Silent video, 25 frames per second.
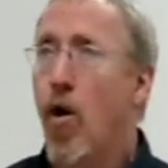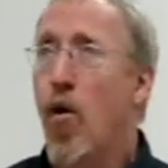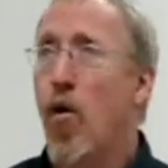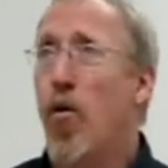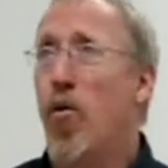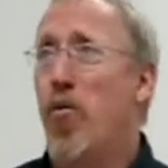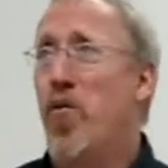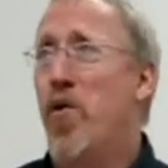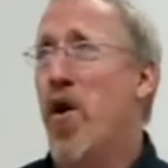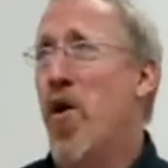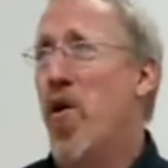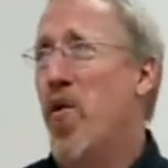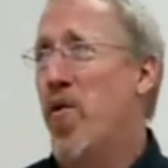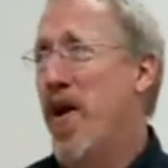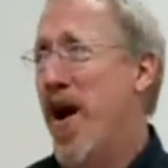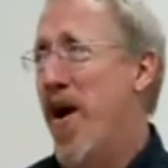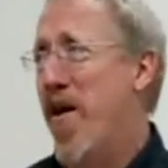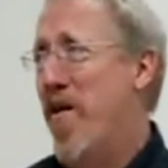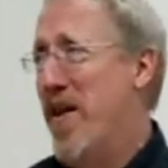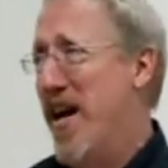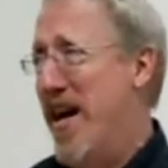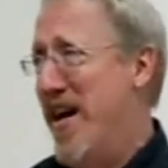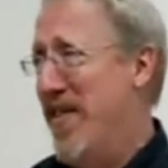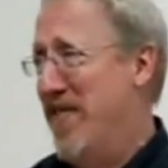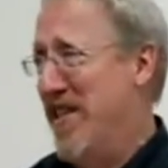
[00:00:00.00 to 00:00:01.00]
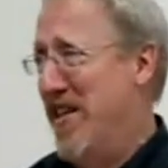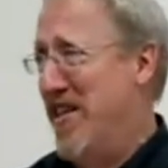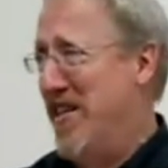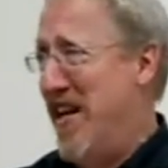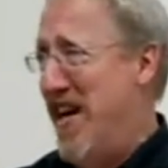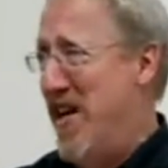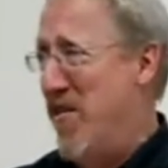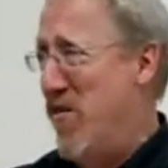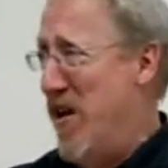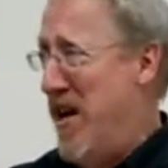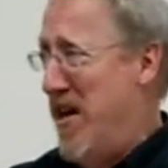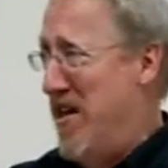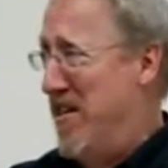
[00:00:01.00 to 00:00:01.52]
Oh no, now I have to
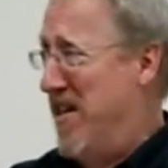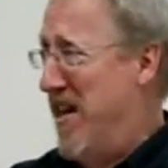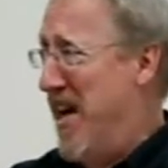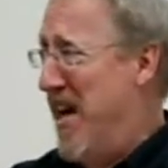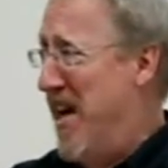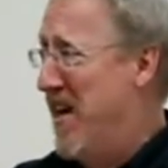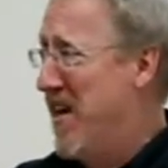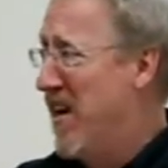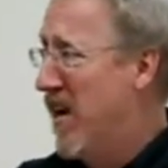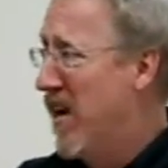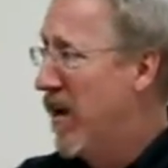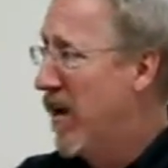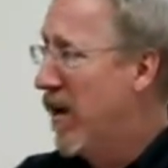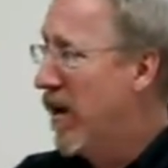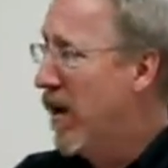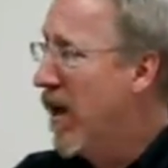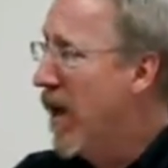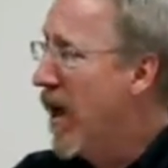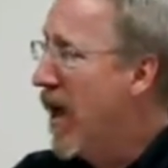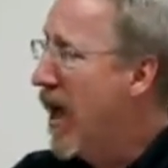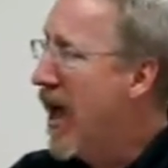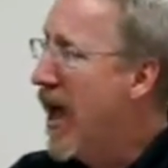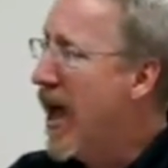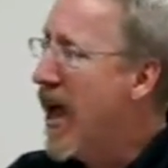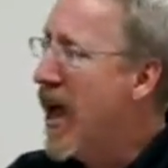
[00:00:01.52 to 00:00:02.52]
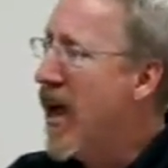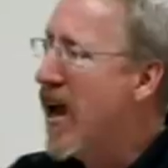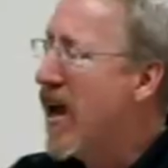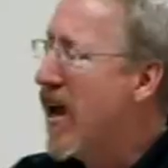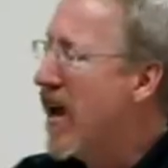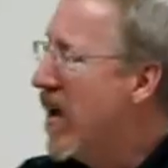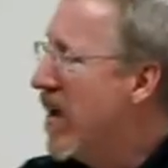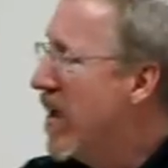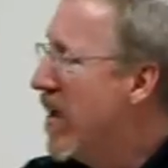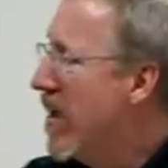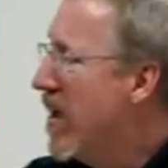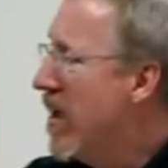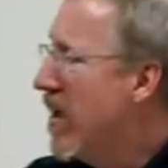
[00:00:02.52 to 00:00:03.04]
say what I said.
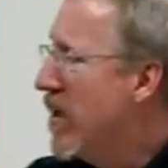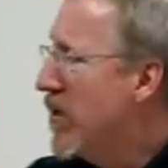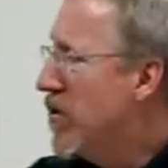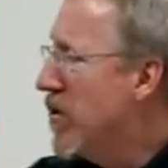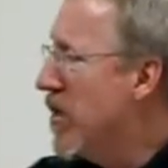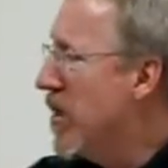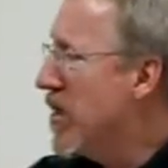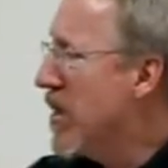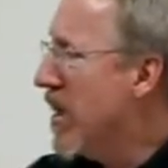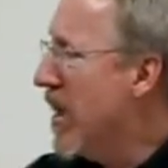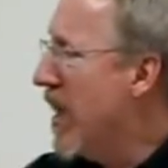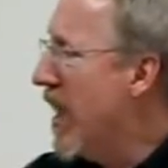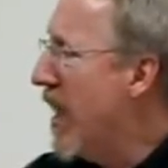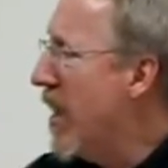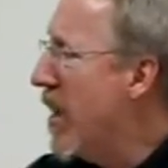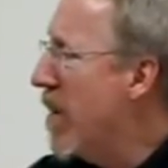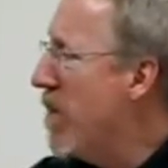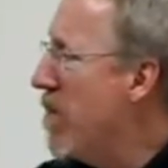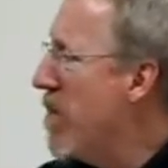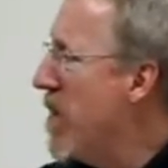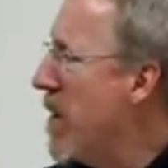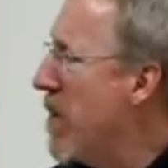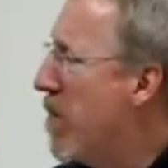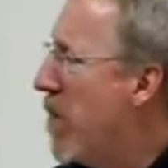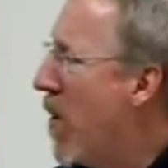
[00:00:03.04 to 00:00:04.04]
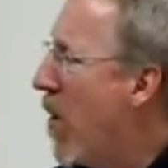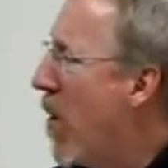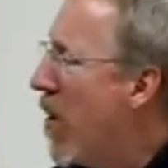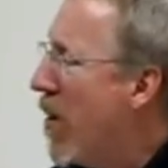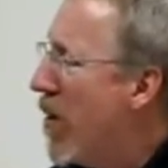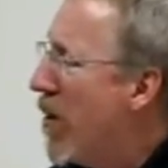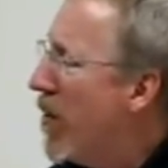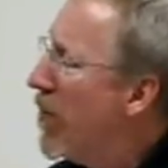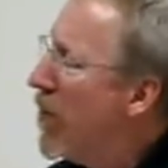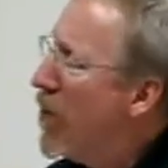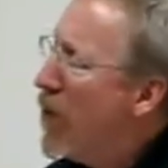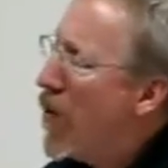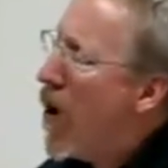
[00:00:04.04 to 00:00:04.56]
Hey, just let it be
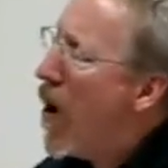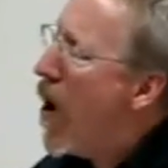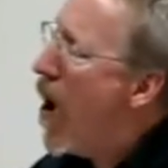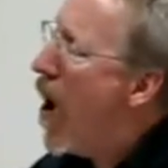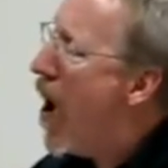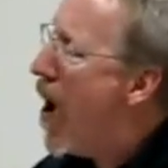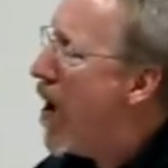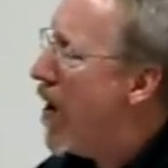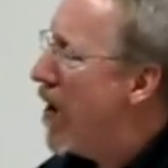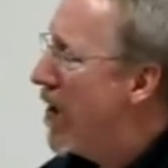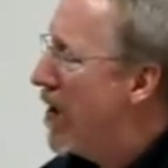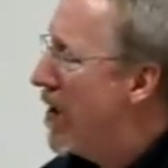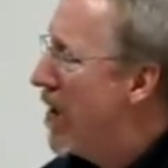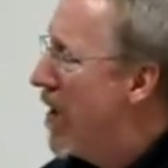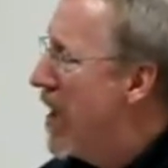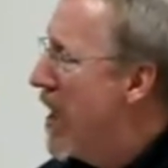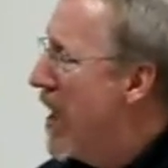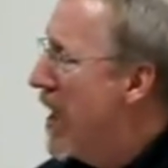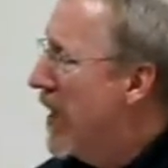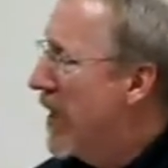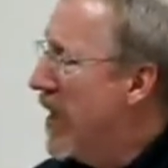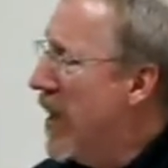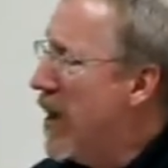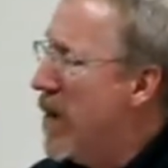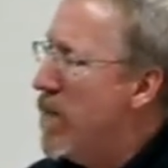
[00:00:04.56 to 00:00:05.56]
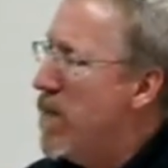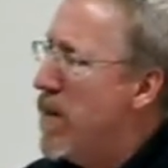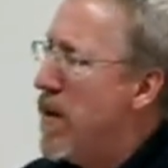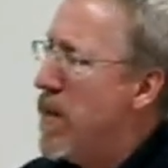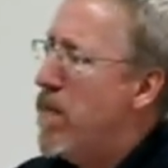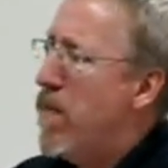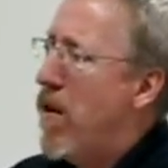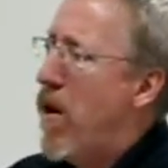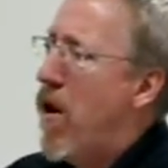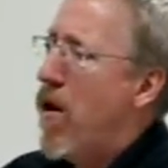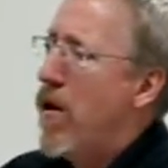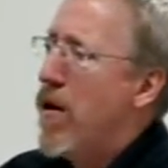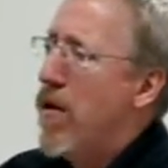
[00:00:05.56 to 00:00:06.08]
part of your heart. Let it be
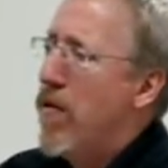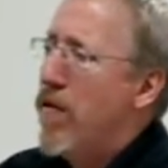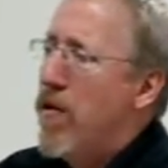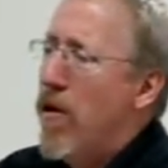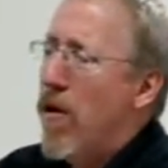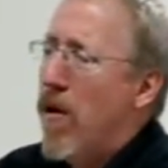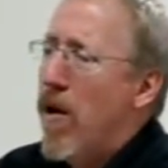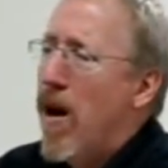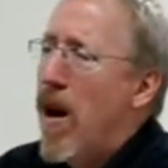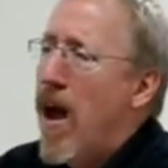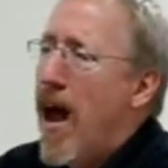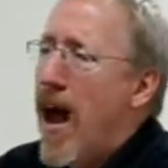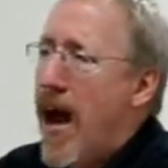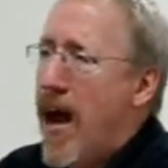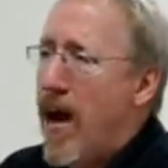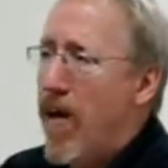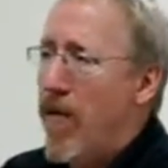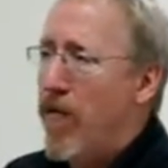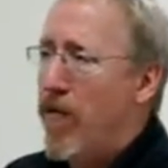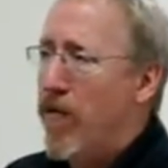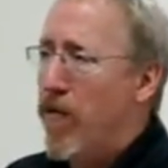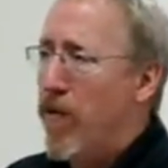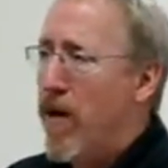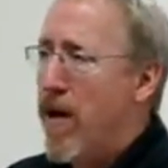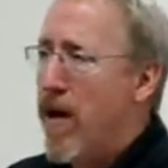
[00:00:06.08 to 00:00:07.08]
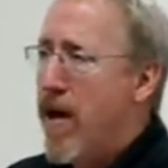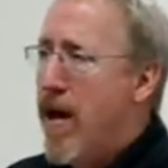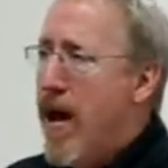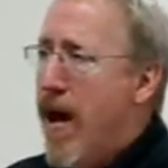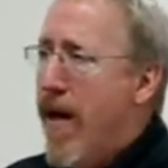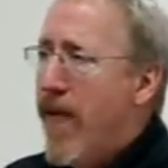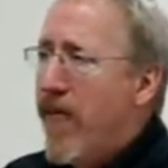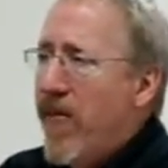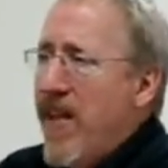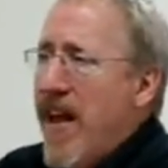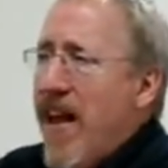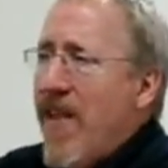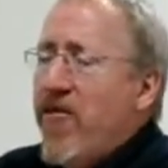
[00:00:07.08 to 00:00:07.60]
part of your life.
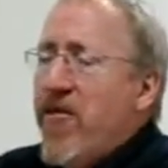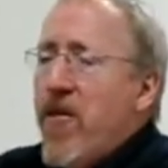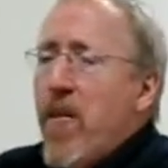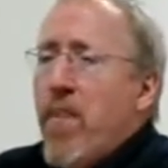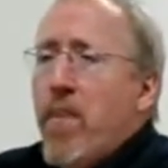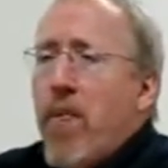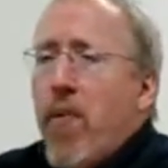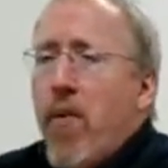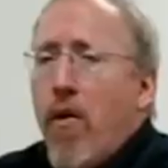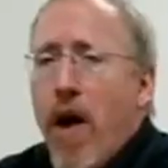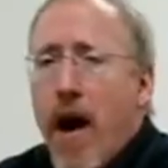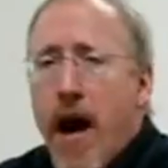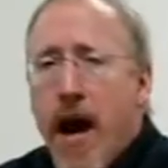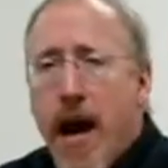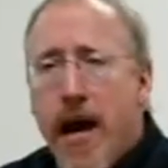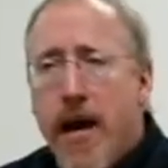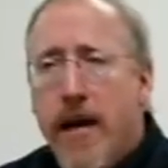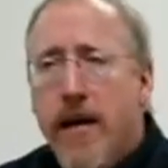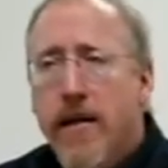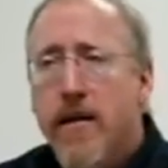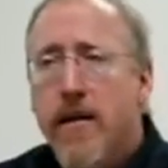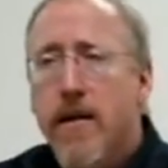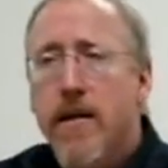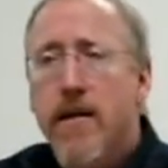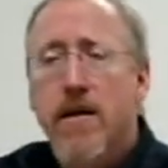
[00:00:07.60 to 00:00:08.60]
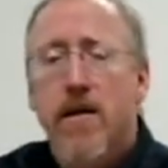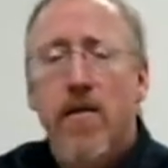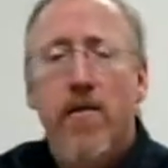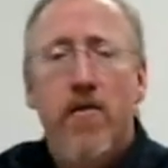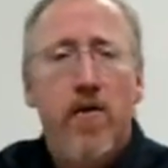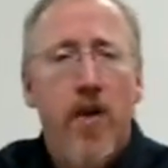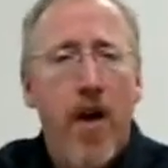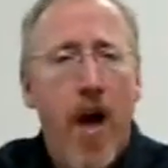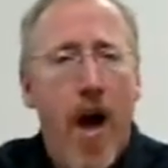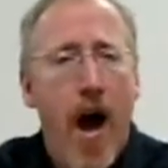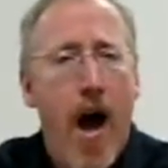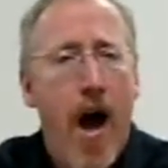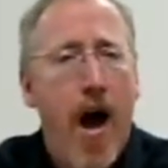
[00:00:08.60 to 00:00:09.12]
Let the praises
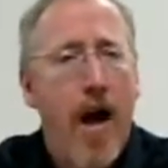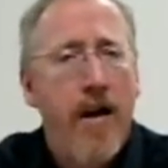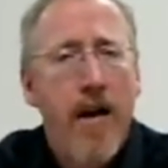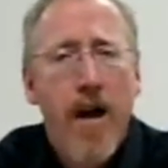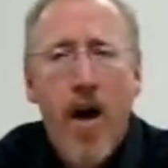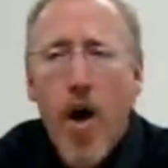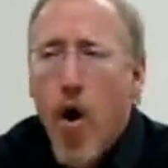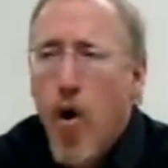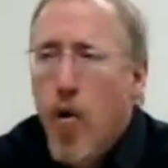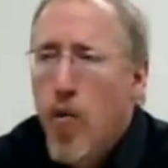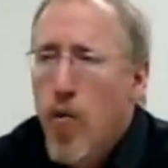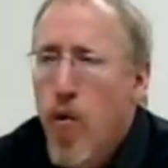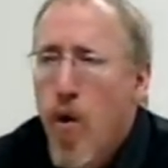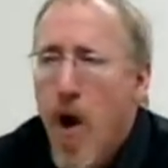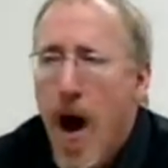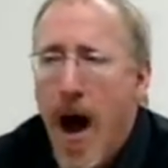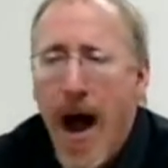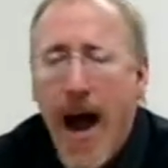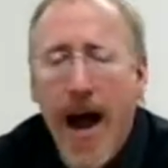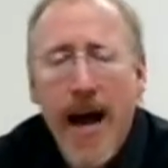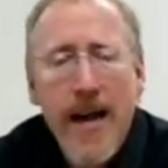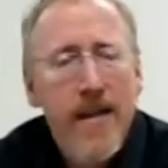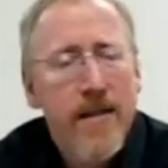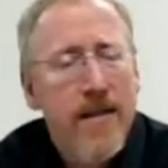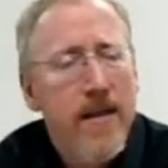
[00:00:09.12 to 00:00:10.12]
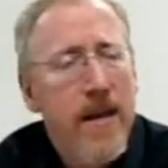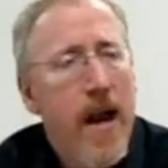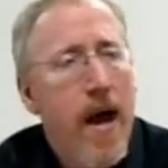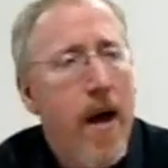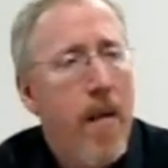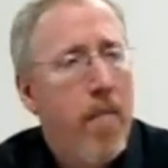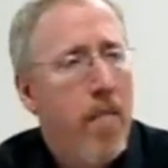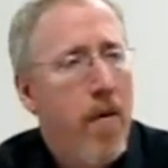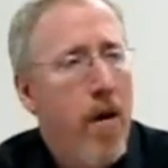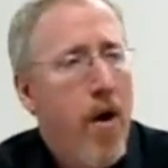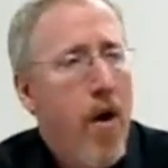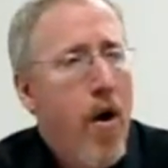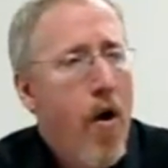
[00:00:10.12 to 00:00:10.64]
of God rise
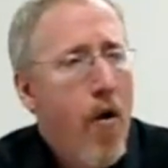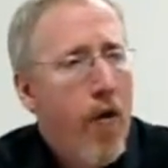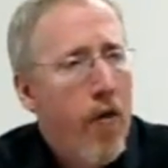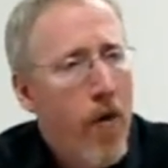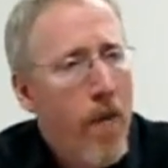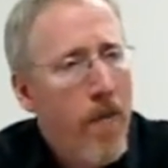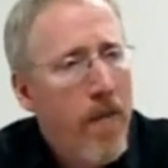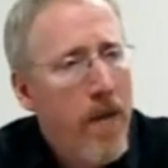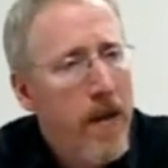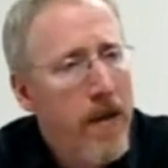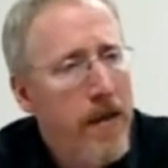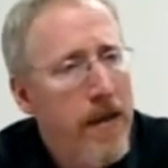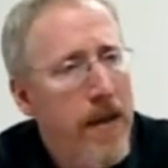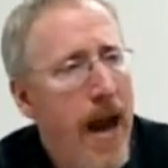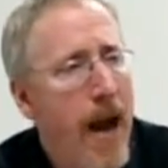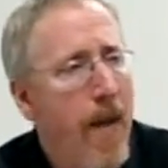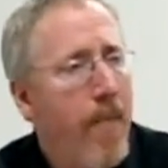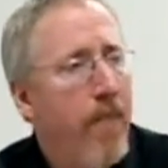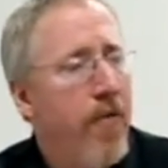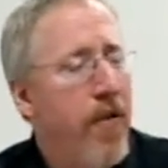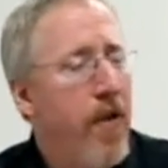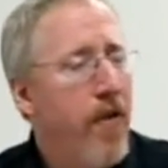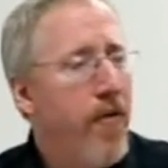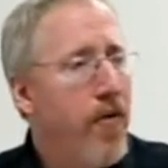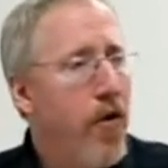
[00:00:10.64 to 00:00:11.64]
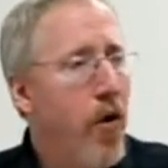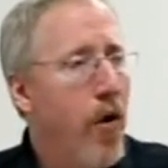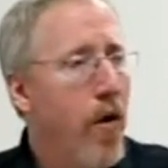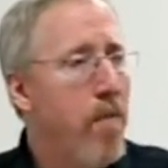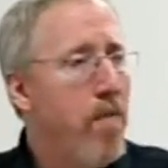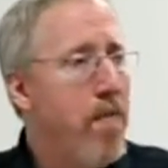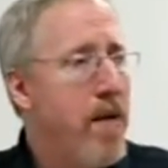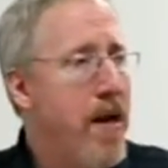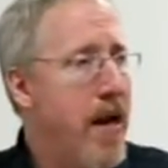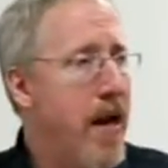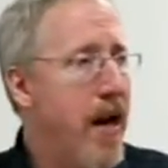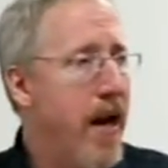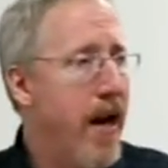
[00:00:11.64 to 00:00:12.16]
up from the depth of your
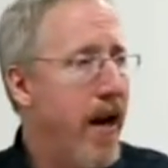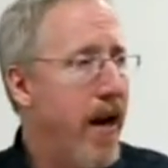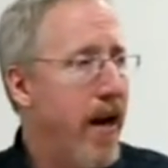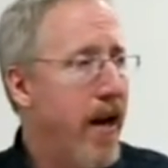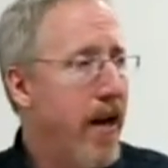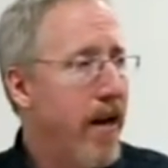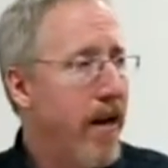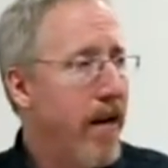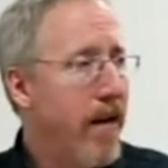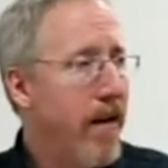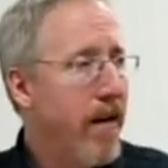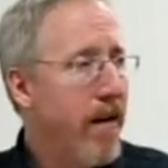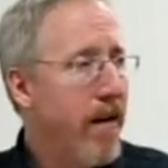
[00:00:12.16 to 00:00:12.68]
being.